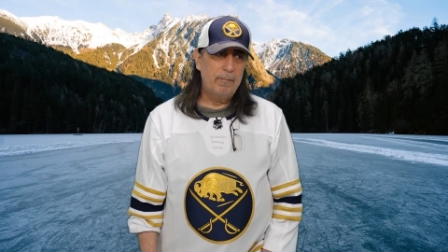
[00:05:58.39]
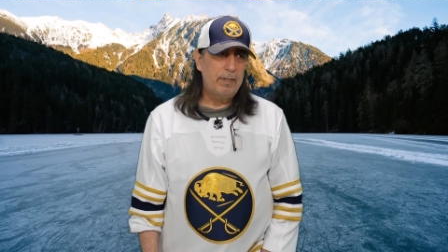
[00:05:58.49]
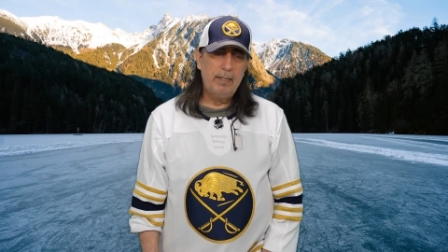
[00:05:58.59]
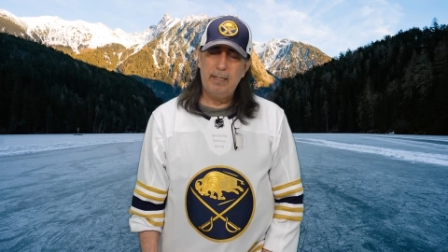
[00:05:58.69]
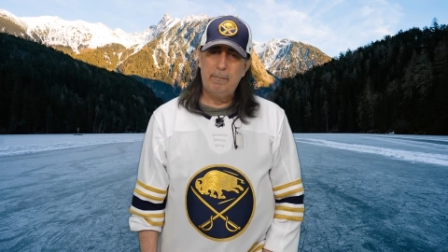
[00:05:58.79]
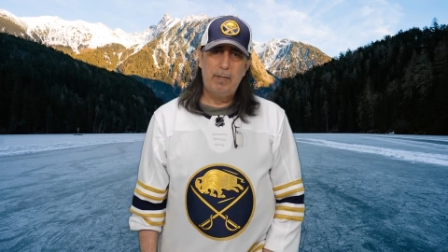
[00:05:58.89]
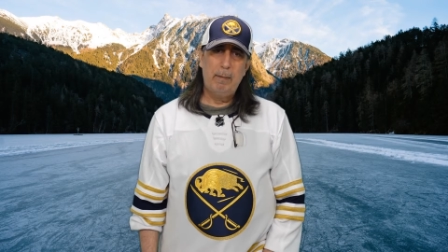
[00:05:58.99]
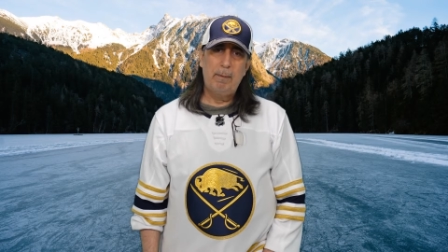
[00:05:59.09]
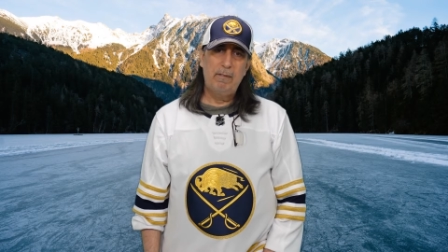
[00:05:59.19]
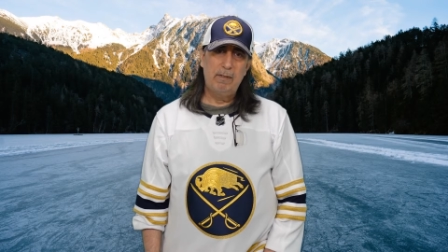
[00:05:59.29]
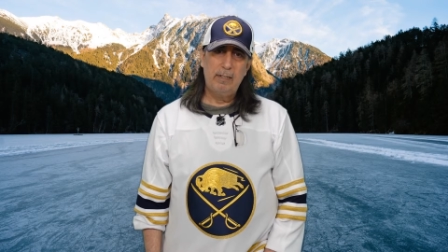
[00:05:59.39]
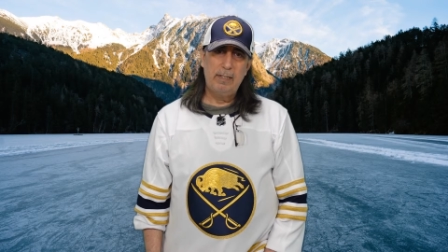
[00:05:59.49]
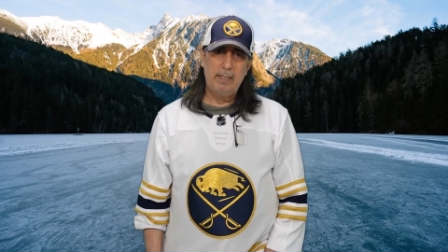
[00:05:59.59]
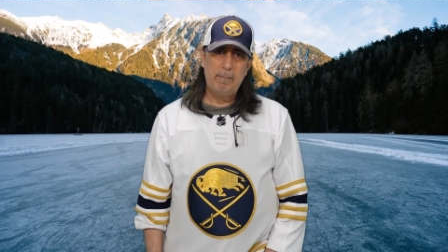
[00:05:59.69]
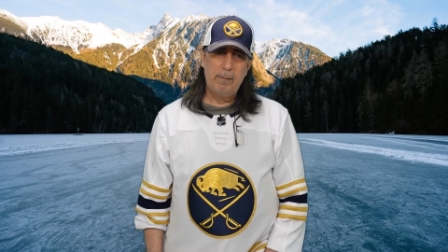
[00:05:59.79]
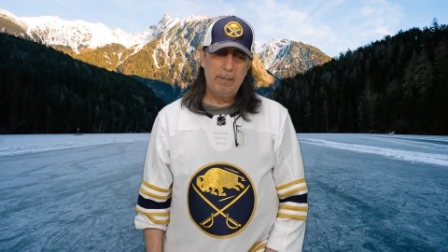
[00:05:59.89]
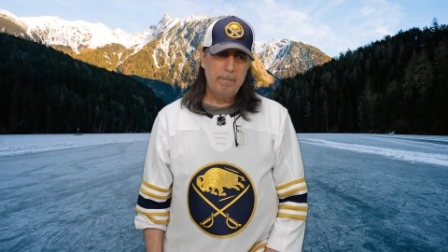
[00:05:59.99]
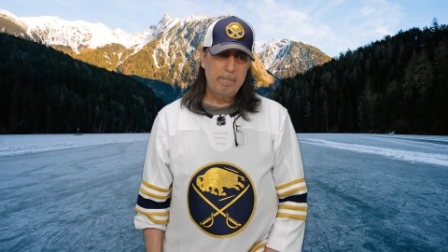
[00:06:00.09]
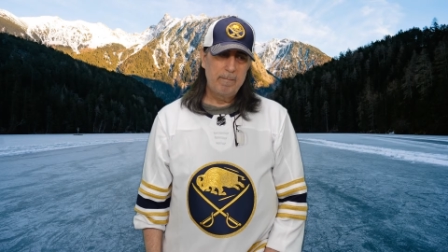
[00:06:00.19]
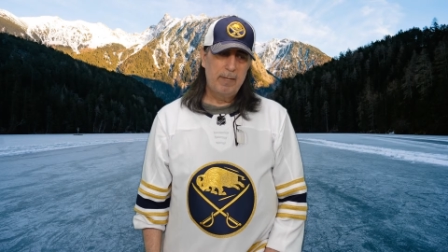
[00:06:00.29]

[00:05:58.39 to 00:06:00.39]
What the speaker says: Really, I'm keeping it really simple.